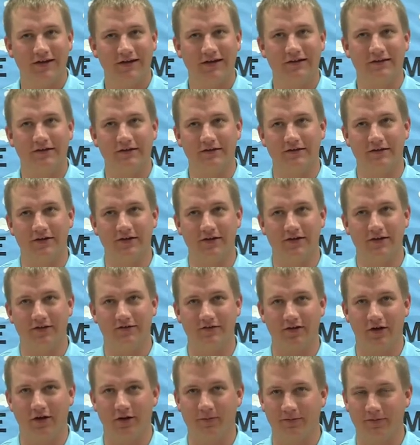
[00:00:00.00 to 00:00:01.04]
get these
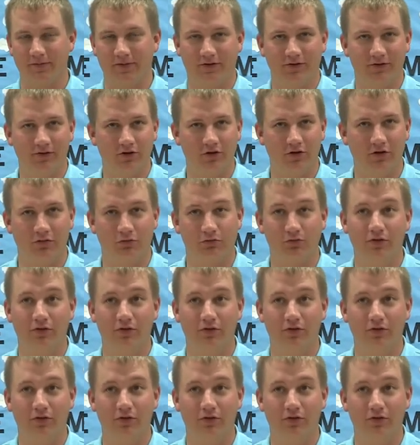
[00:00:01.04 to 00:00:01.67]
kids up and, you know,